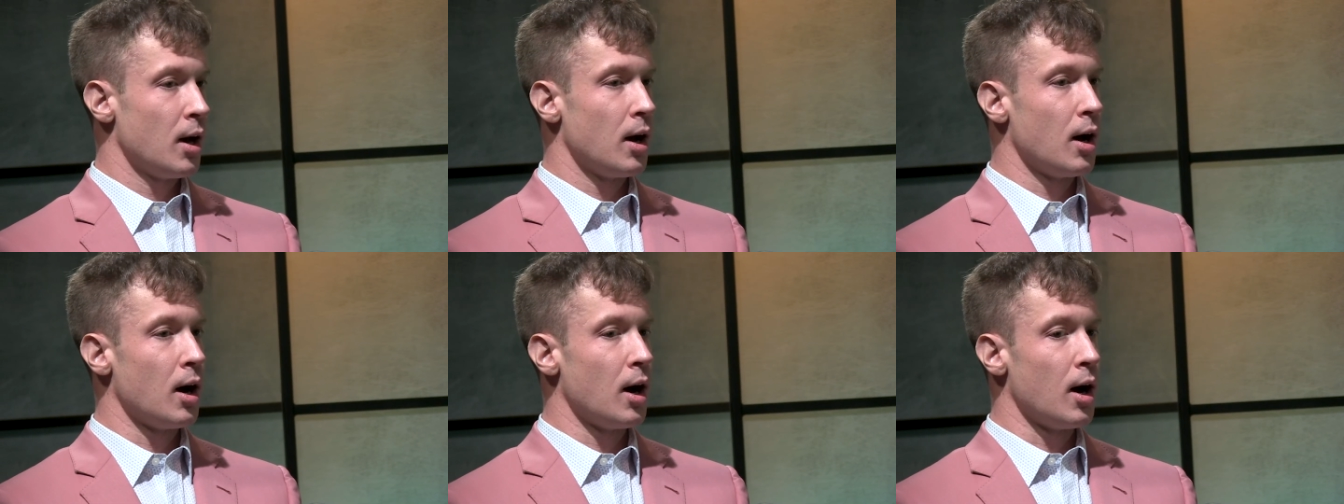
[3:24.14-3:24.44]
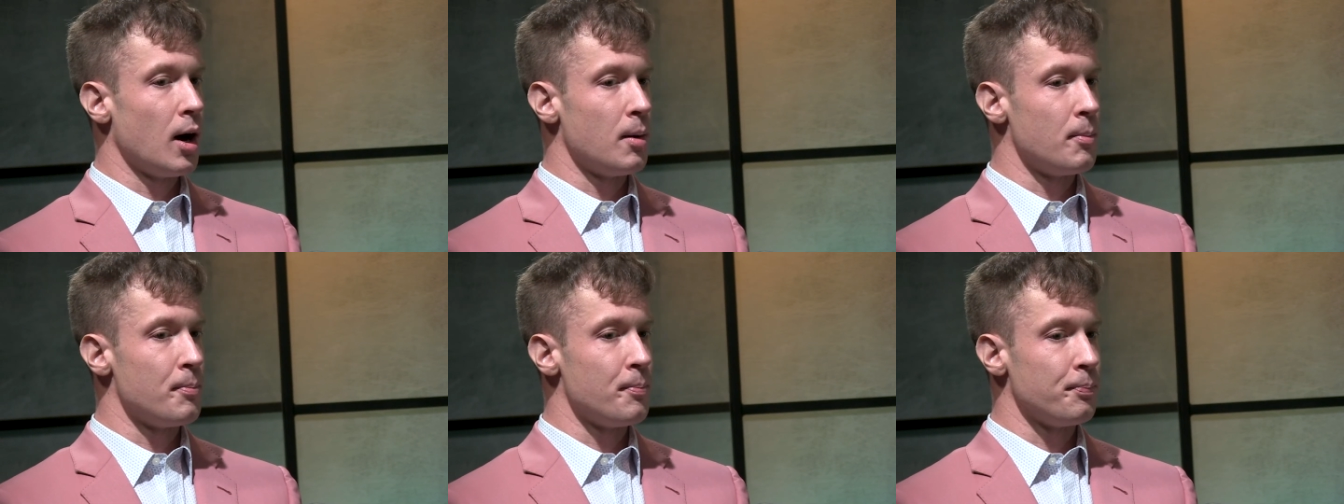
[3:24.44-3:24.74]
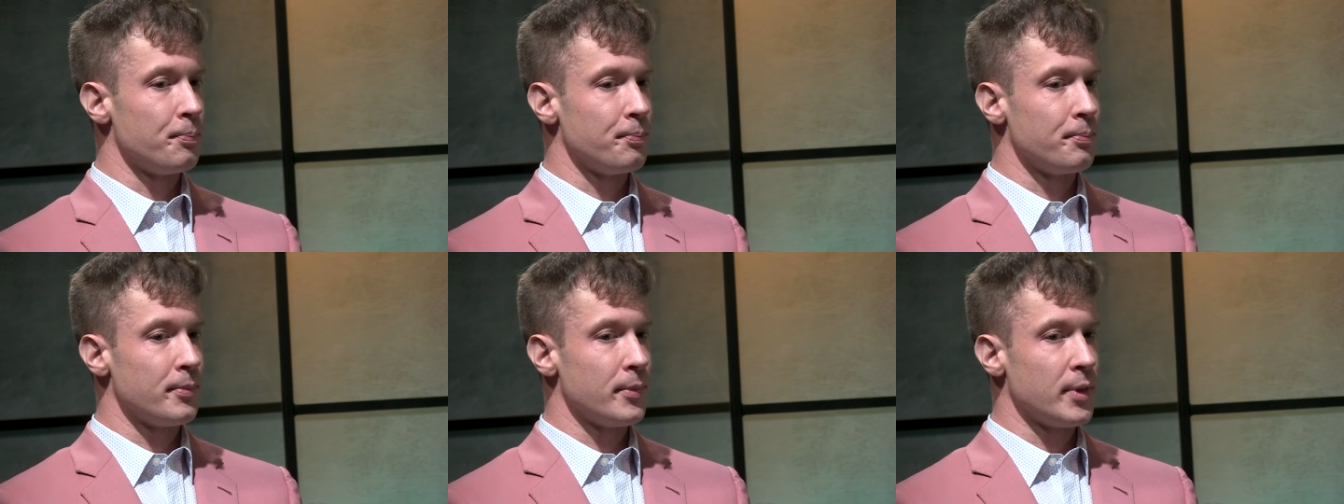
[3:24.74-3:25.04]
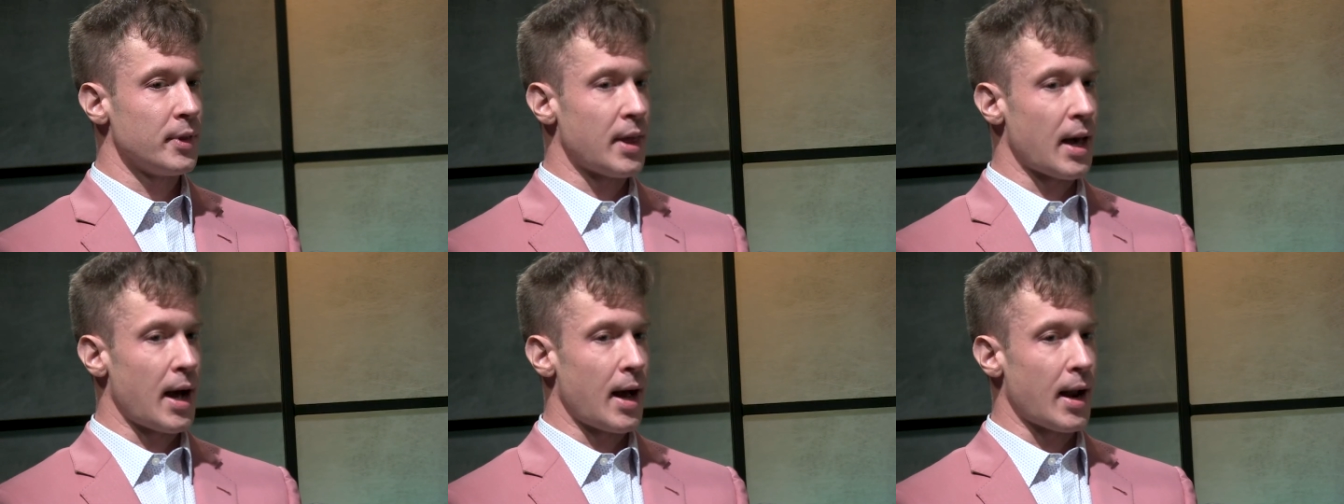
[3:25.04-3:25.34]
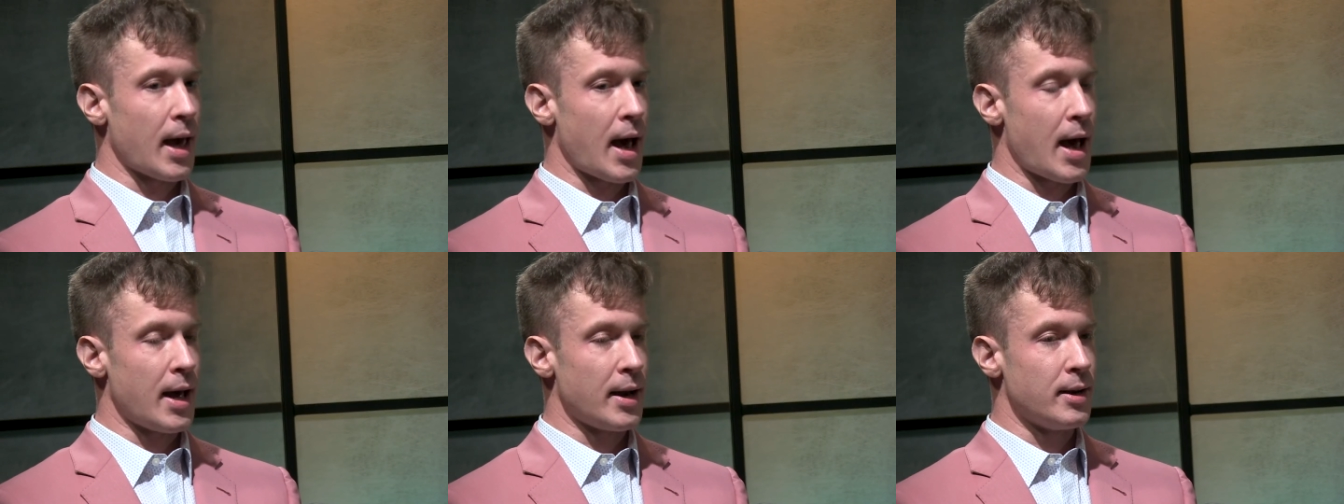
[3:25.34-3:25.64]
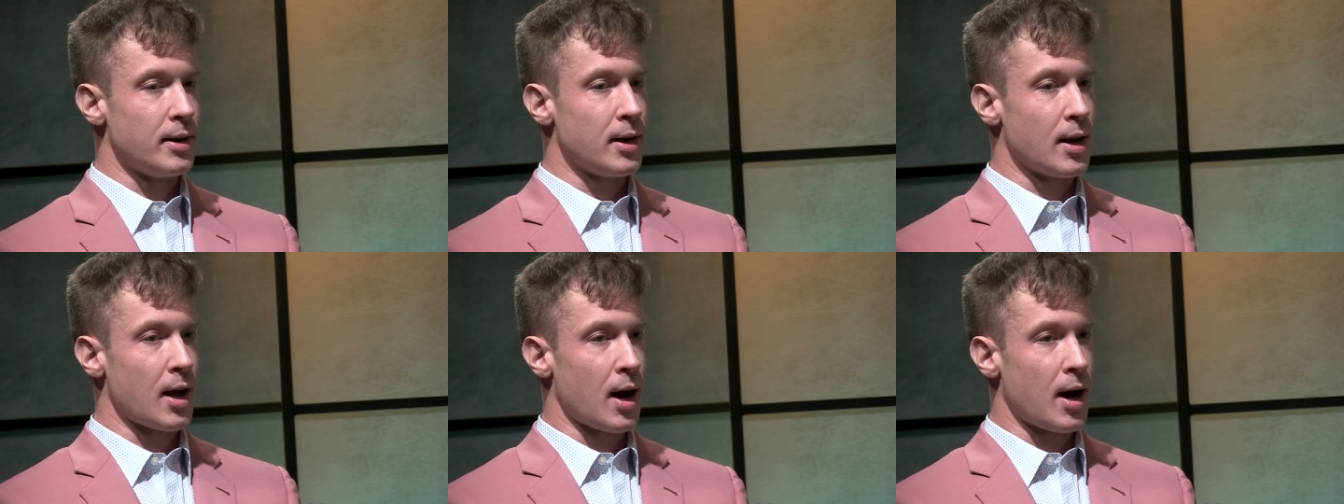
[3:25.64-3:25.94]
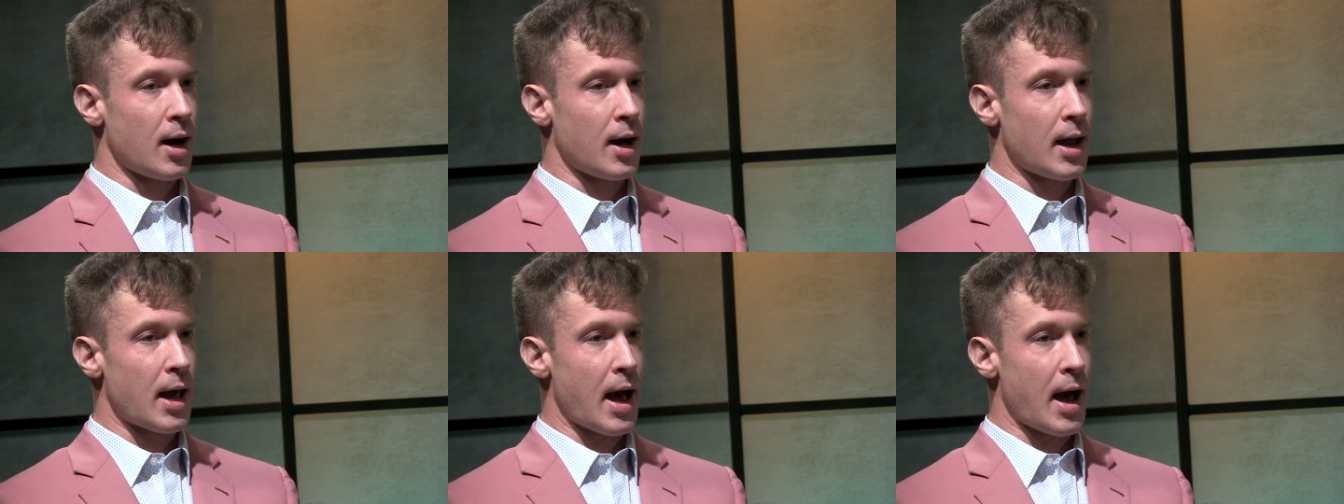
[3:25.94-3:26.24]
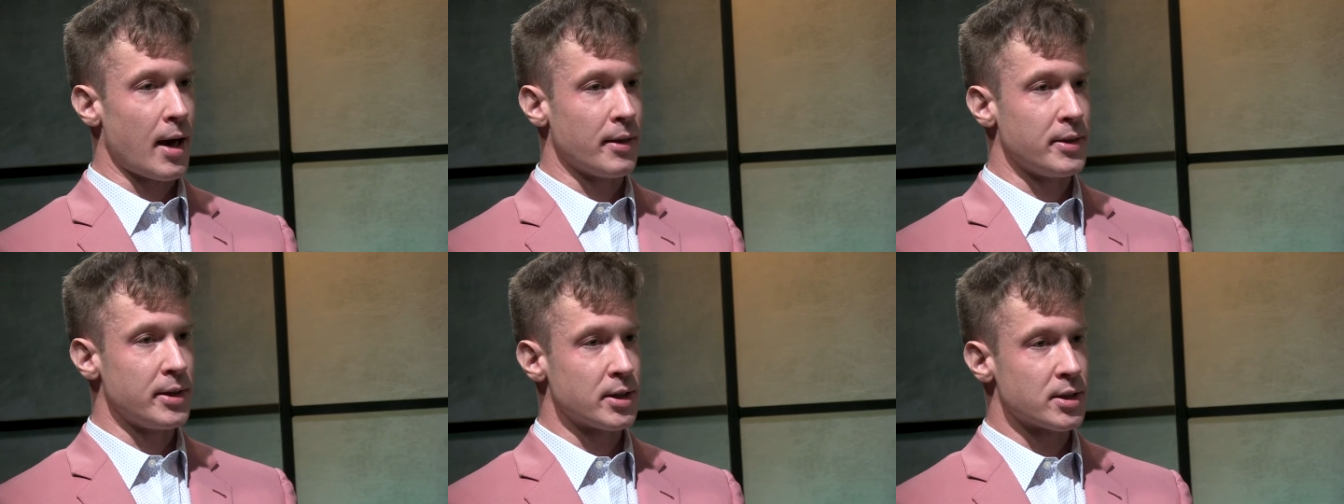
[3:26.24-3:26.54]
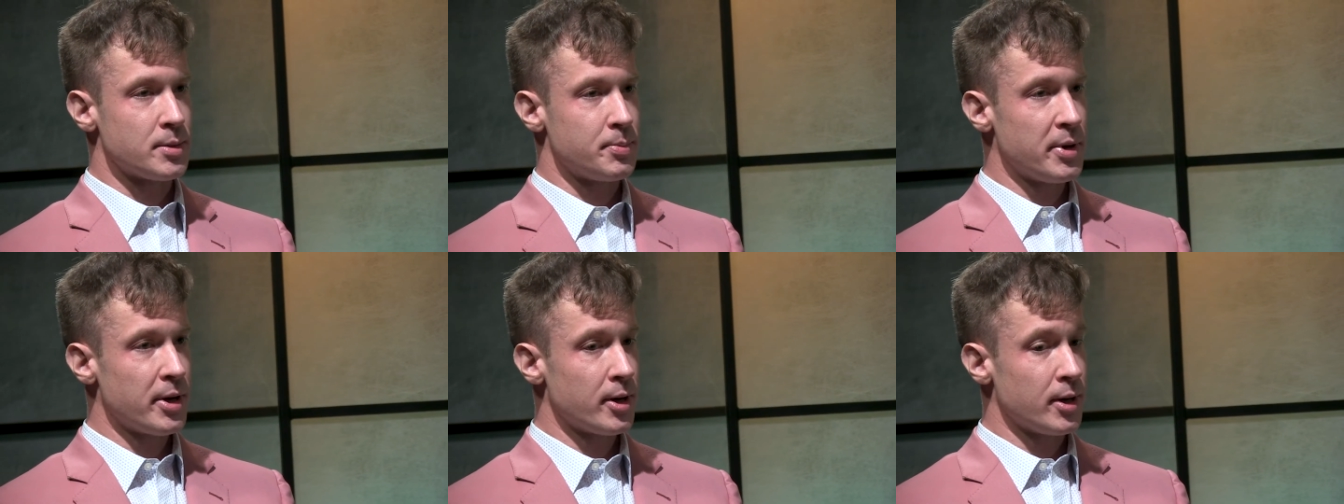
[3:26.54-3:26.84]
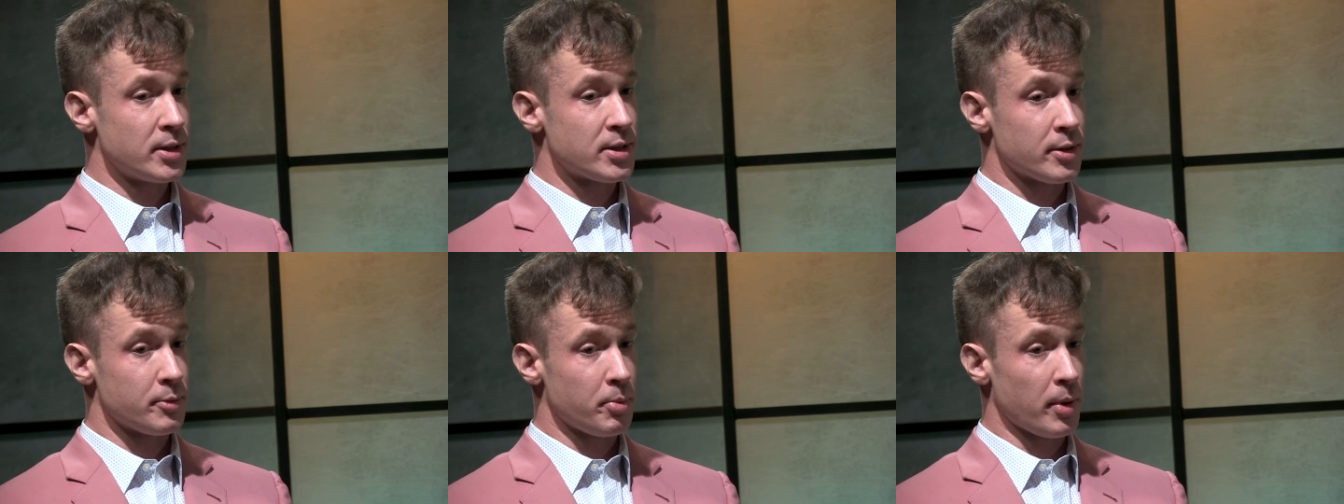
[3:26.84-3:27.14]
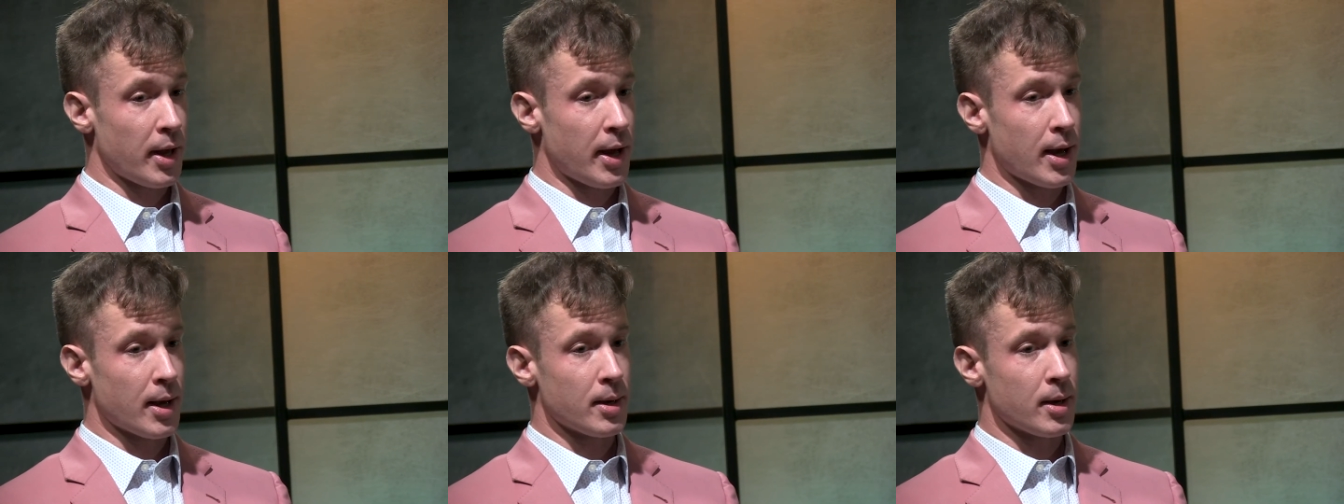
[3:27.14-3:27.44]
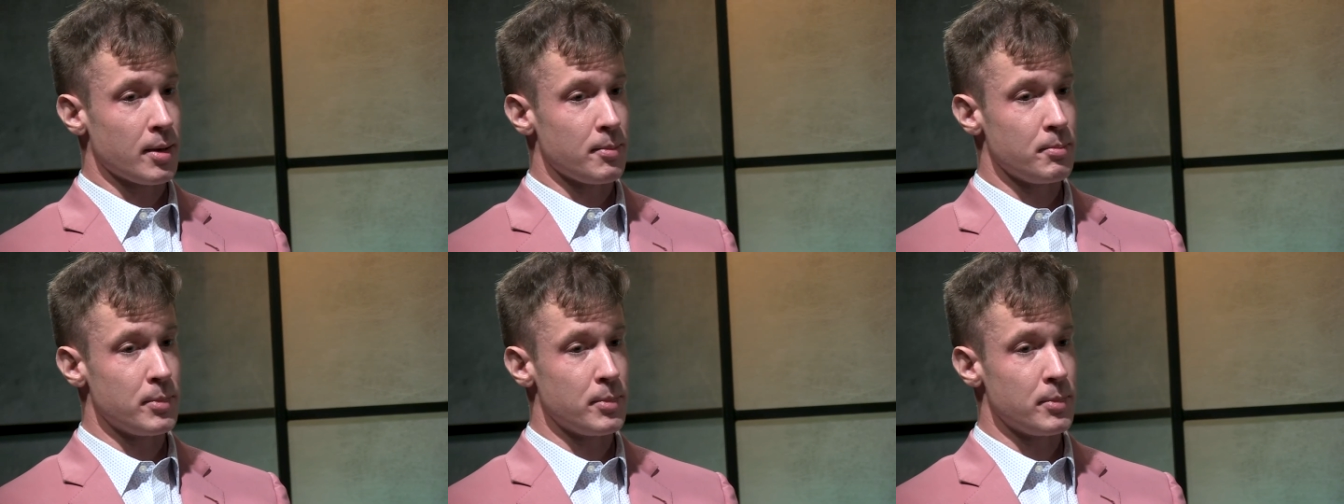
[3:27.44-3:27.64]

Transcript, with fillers: Um, that had not had the experience of playing